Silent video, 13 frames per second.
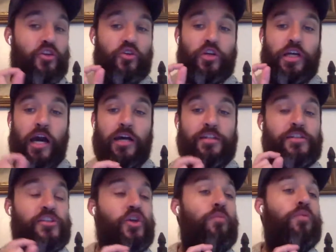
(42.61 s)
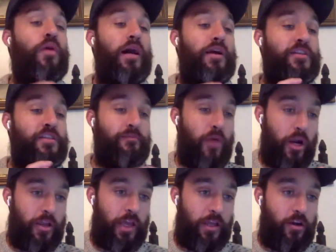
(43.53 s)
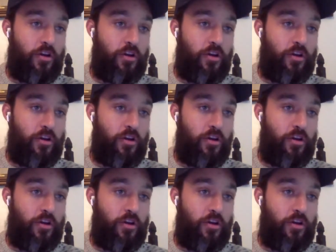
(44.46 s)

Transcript: your cut and sew product to market.